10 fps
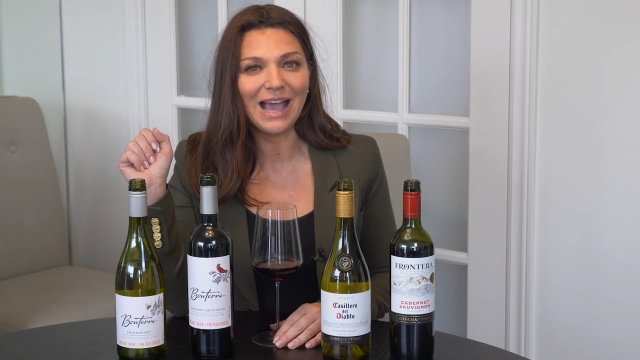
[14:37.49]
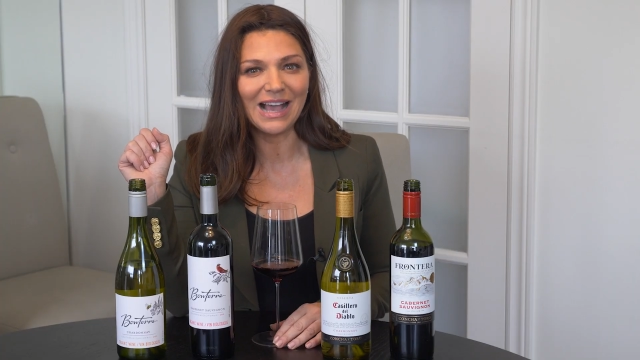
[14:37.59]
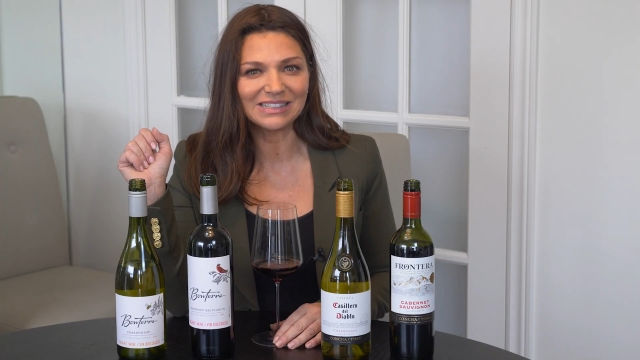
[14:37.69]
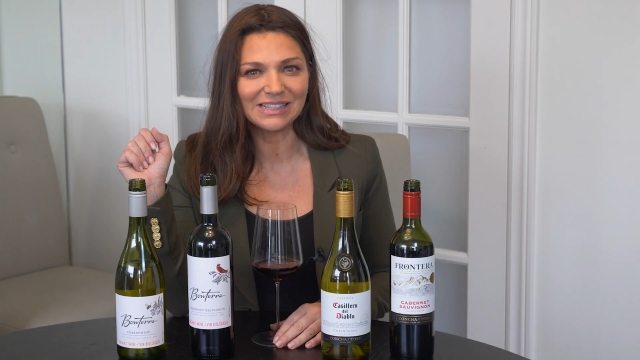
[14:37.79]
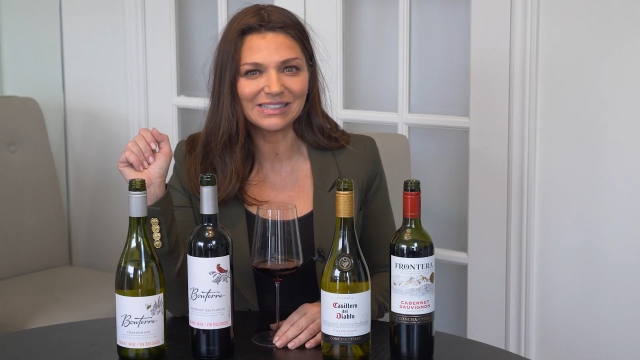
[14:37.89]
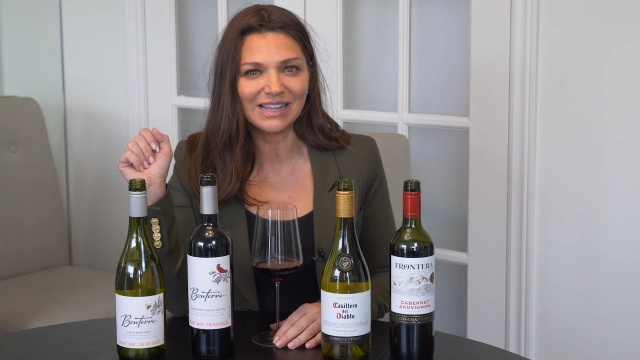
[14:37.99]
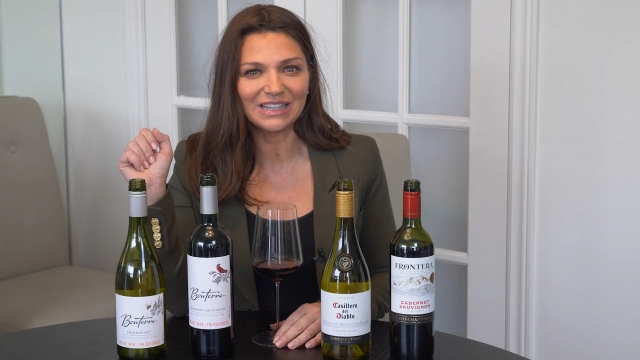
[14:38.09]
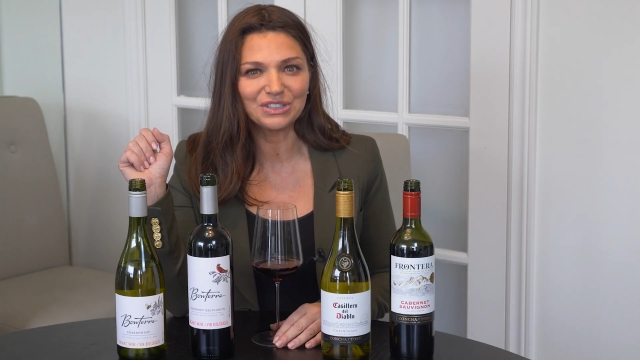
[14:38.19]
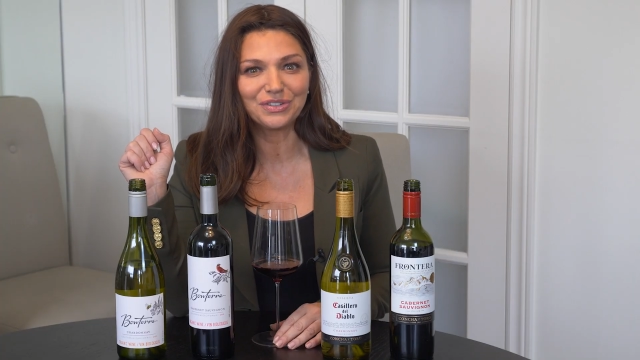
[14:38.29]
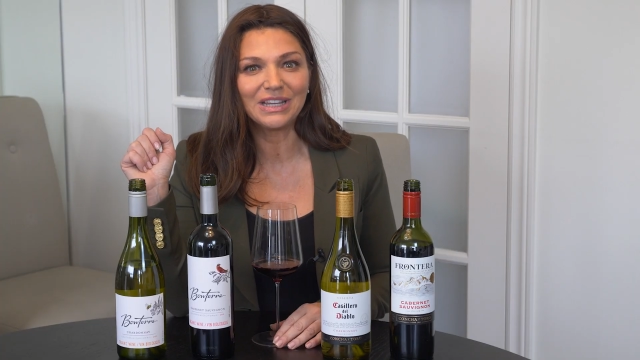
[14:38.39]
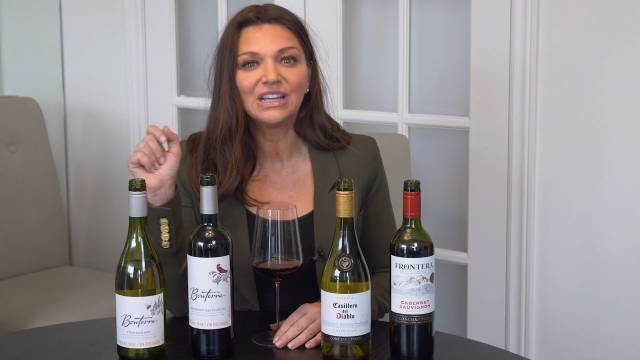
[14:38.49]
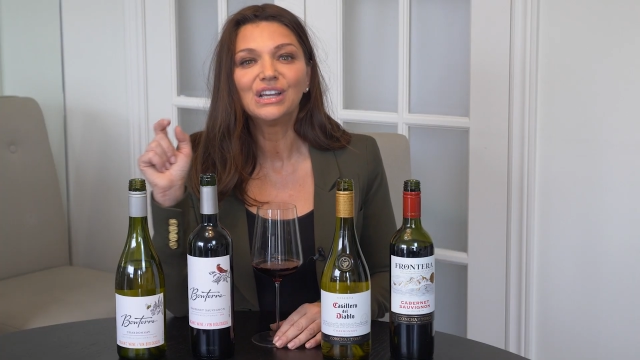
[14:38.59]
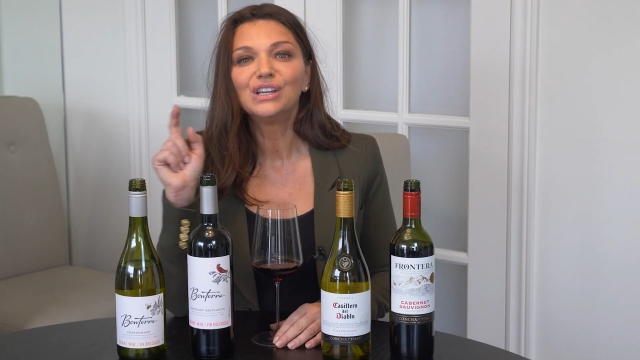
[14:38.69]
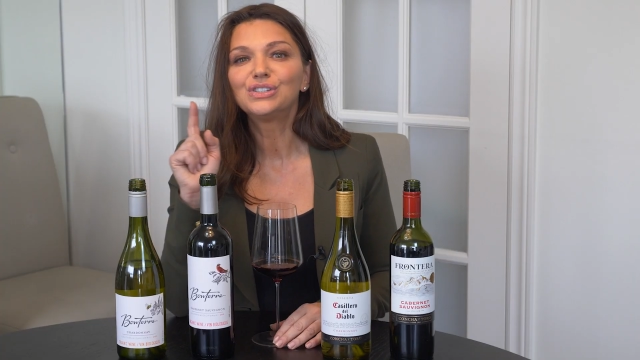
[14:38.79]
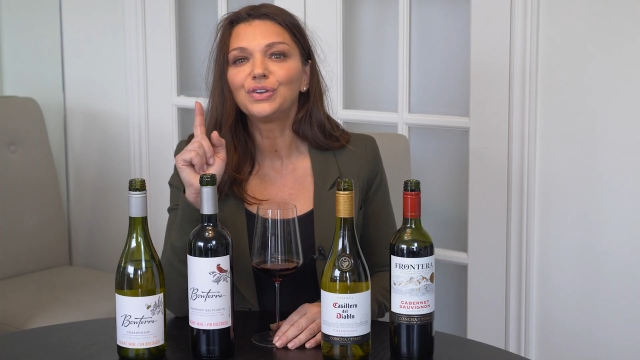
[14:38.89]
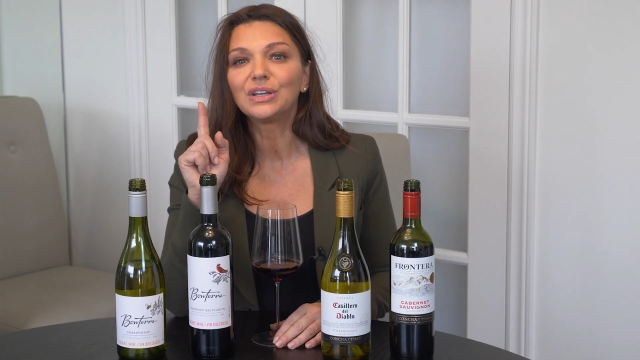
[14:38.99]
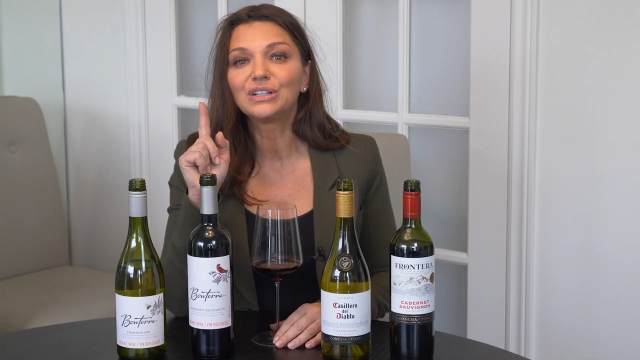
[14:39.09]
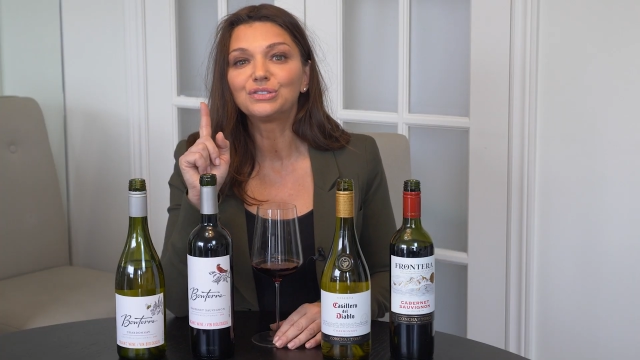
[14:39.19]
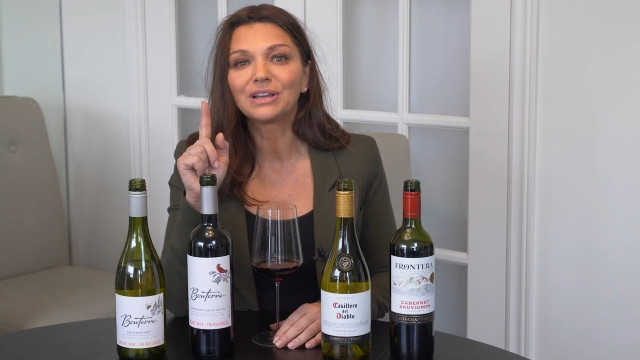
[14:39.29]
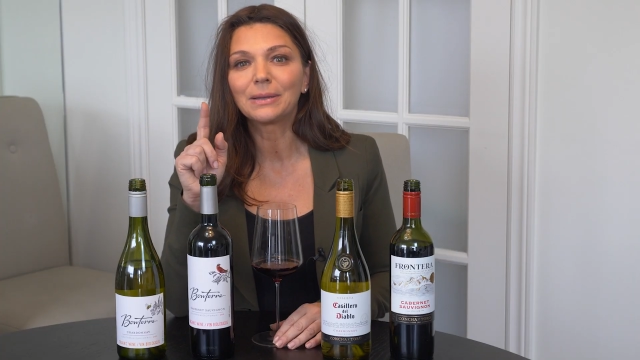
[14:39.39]
Access Luxury so you
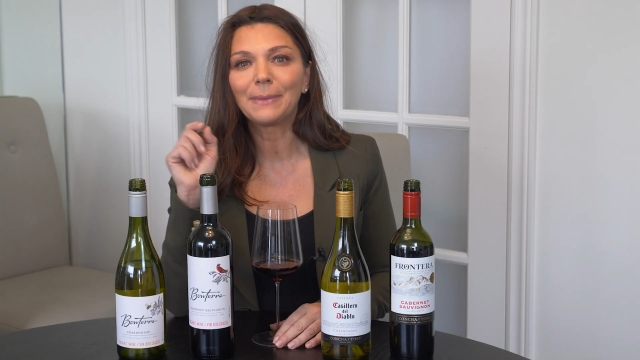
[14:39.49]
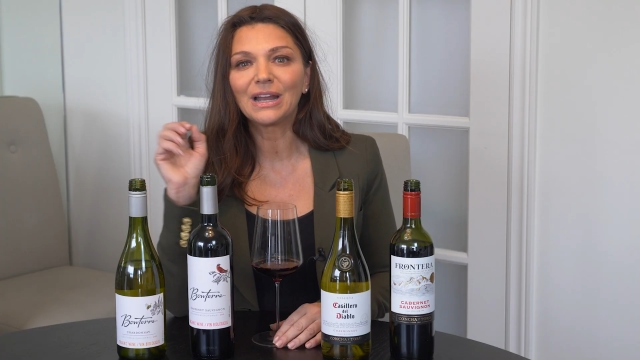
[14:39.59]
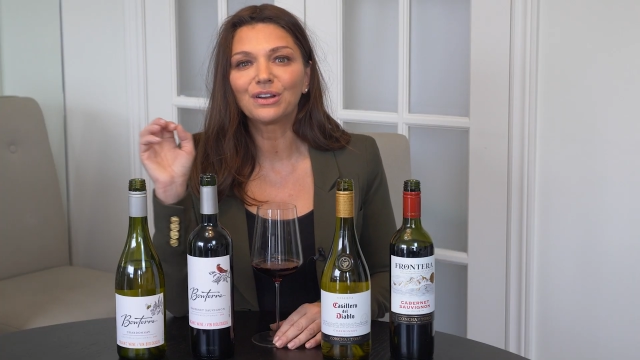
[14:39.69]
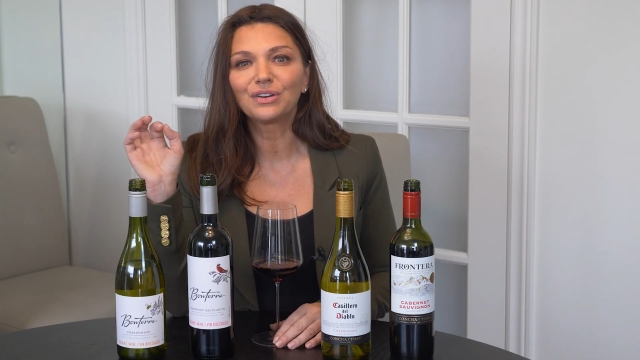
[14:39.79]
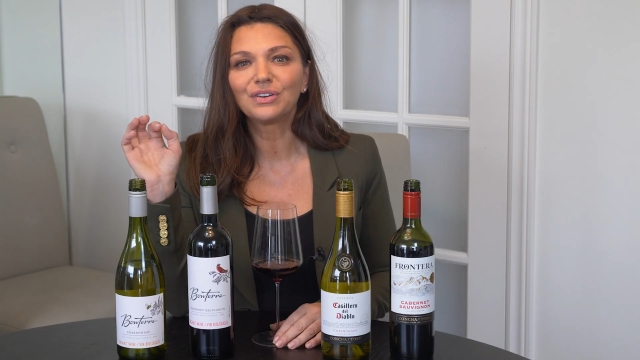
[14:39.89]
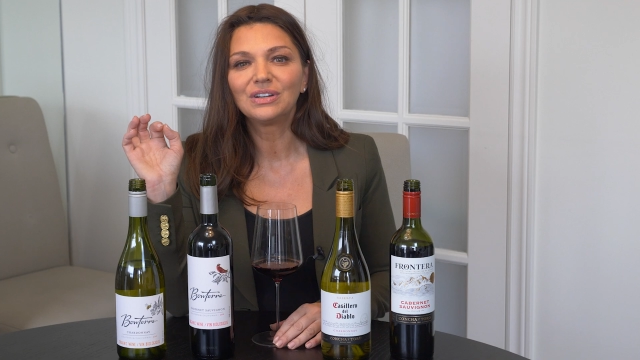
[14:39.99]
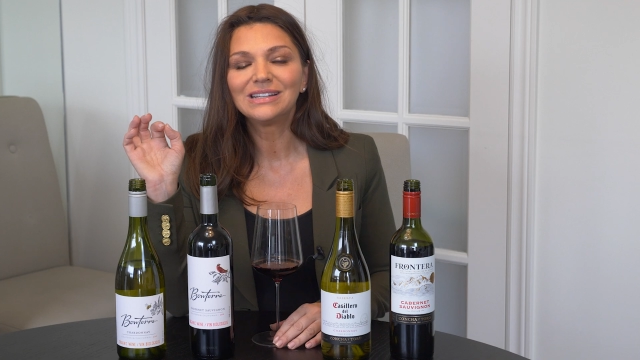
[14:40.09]
can drink better,